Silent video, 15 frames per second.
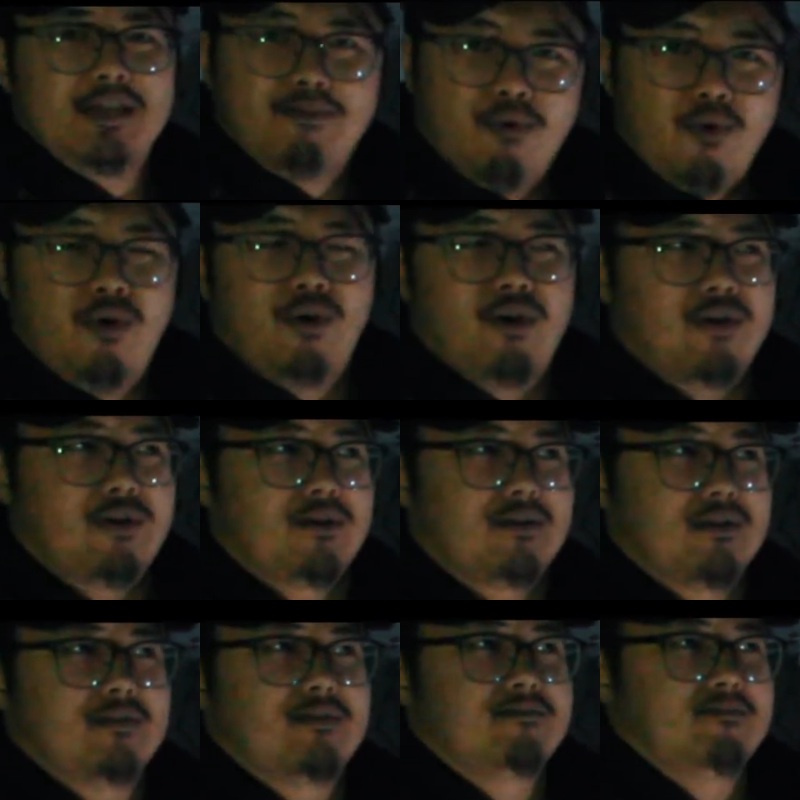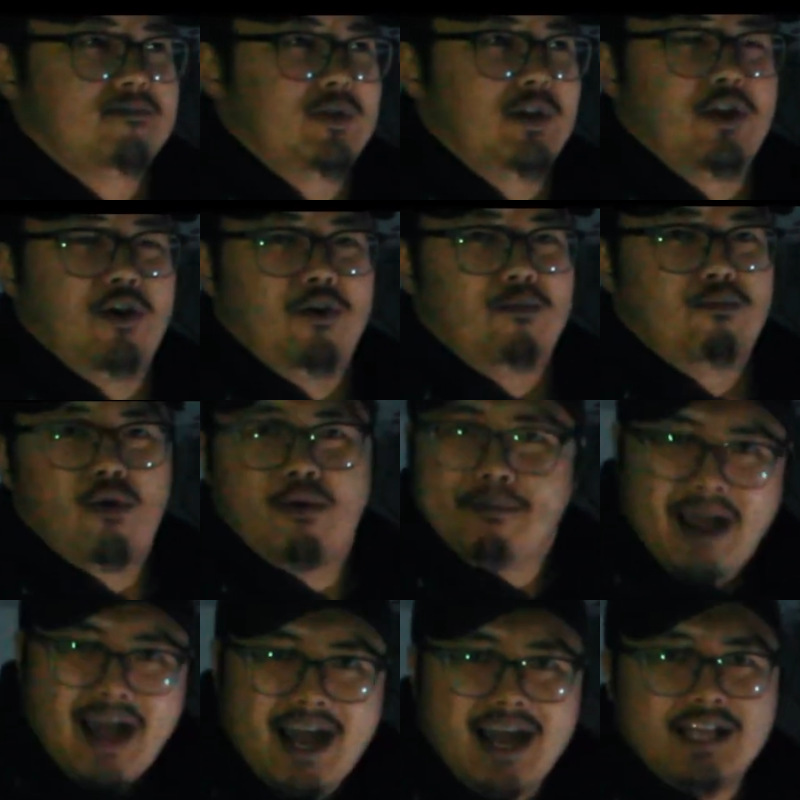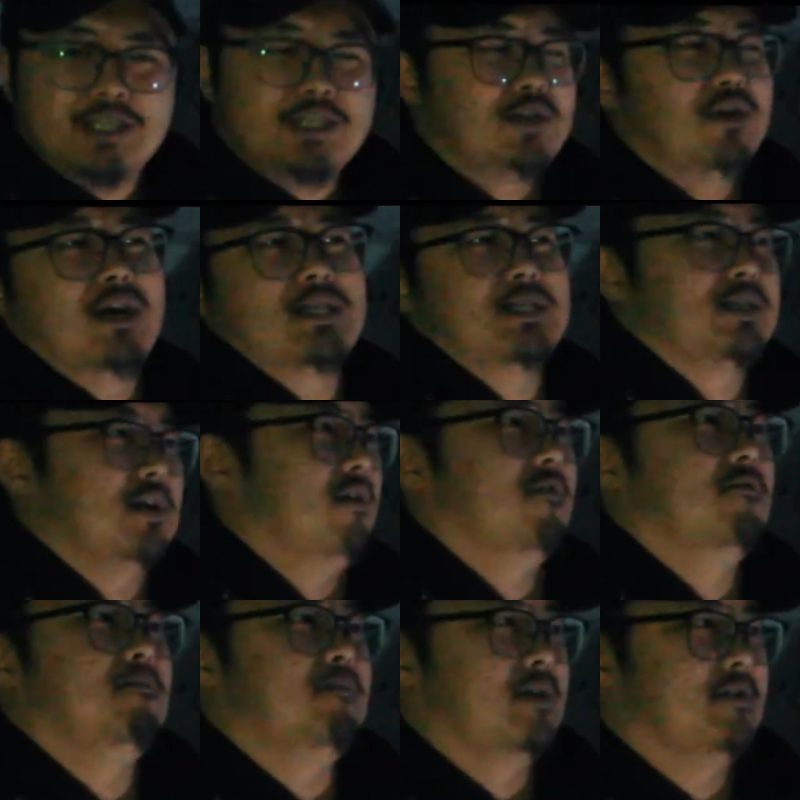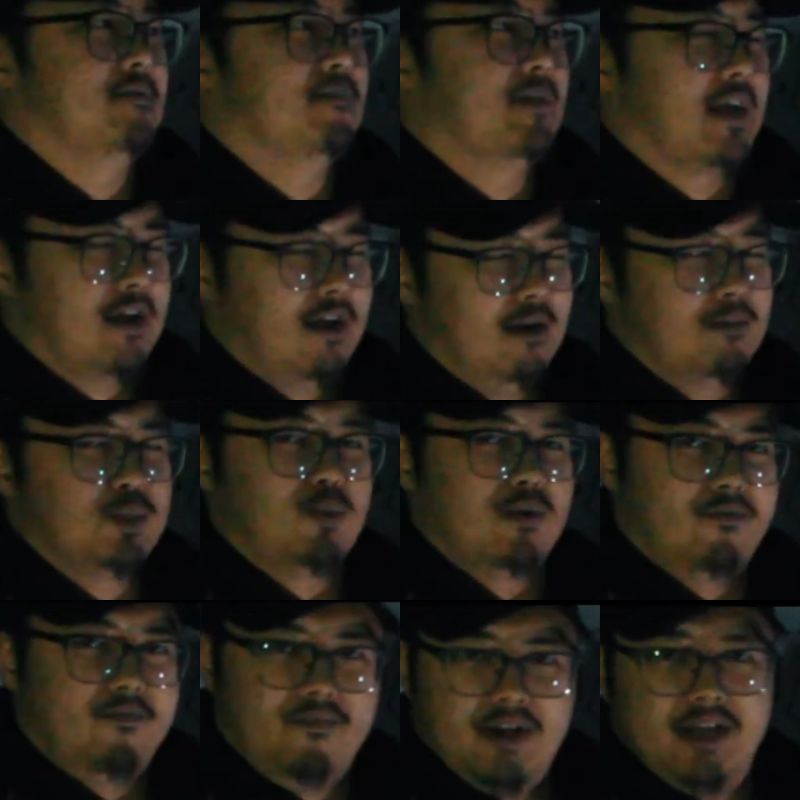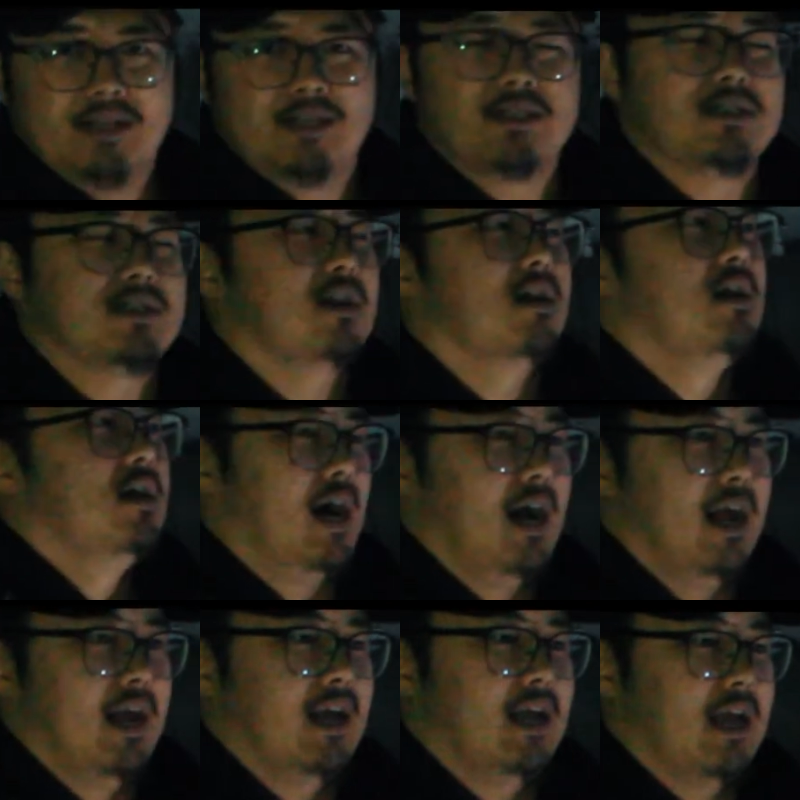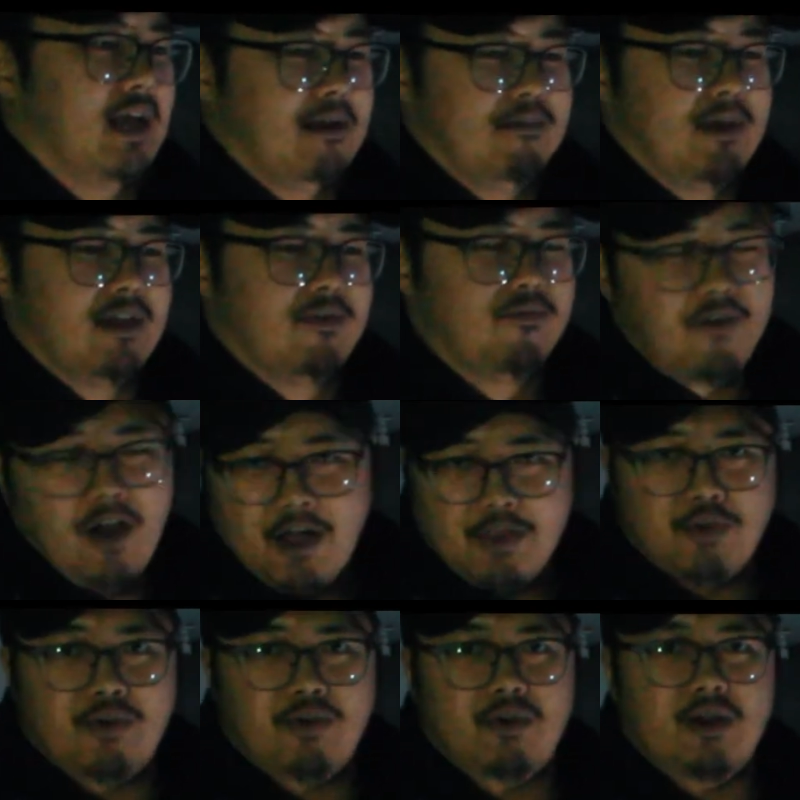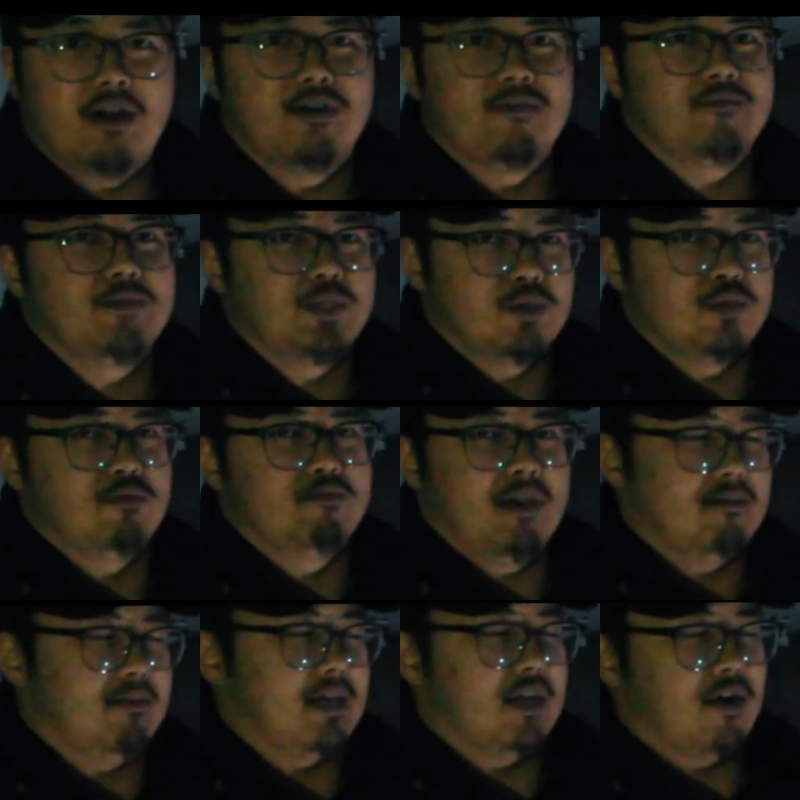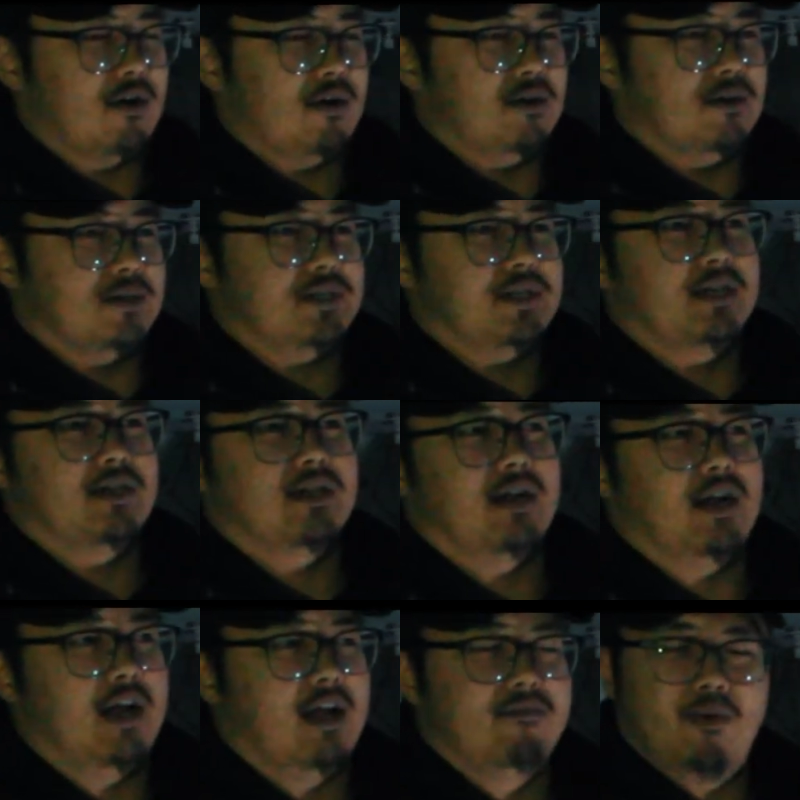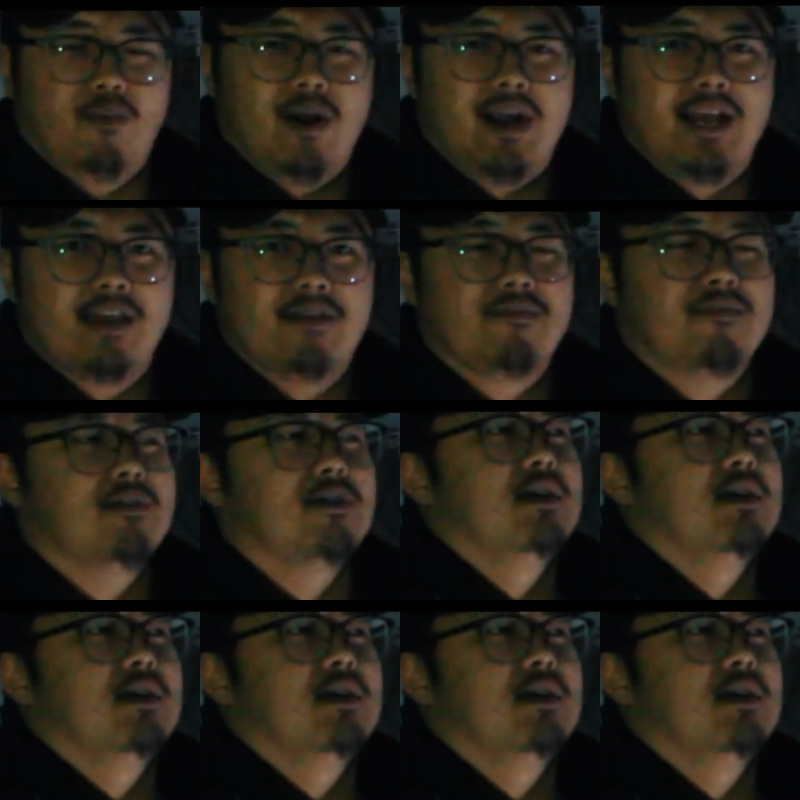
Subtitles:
more, you know, more mods and all that stuff, but that comes with funds. I am a father of 2 baby girls. I have a wife.